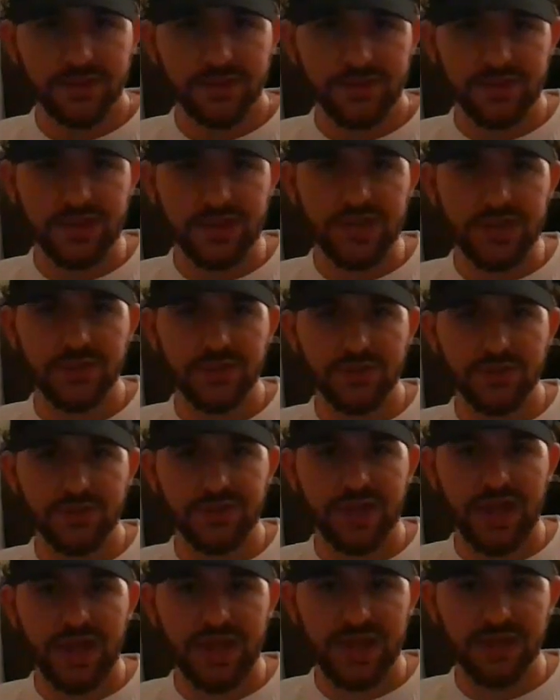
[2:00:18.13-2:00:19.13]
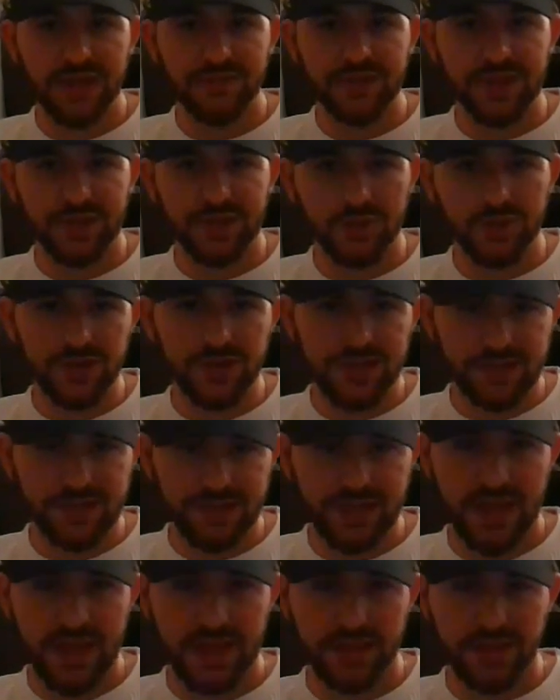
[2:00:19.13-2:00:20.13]
Caesar's naivety to an
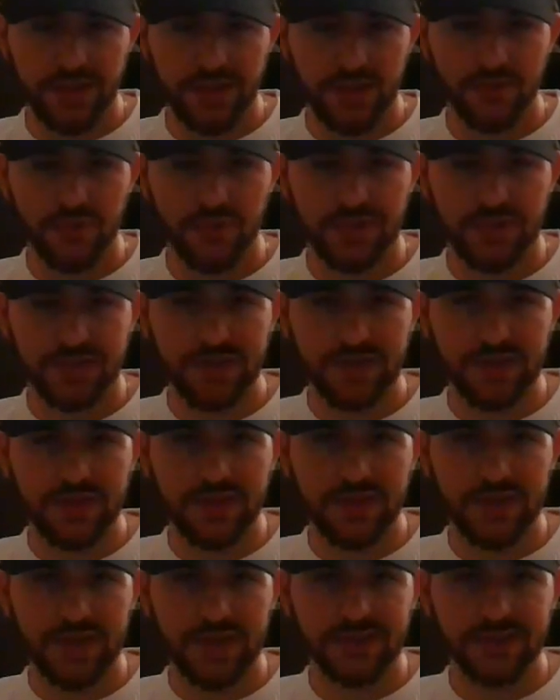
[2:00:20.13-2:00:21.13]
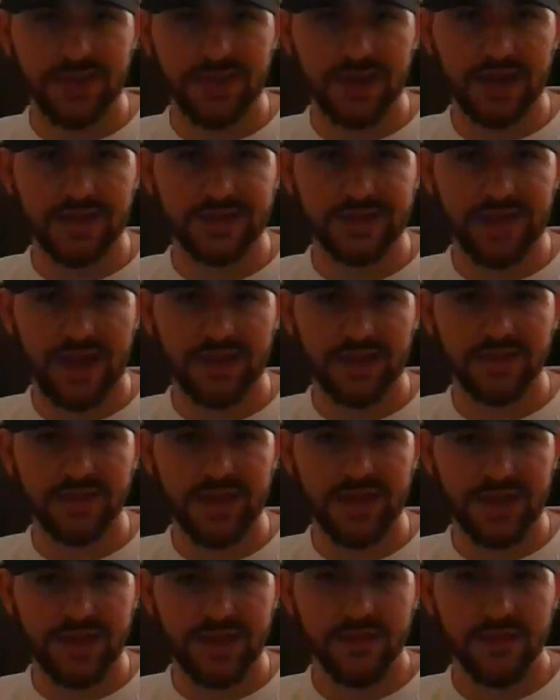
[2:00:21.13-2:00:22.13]
extent. We see that he's not
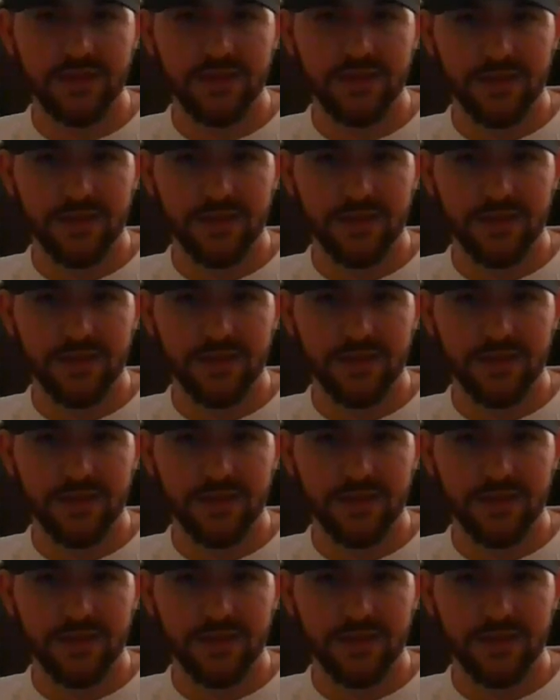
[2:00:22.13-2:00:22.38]
exactly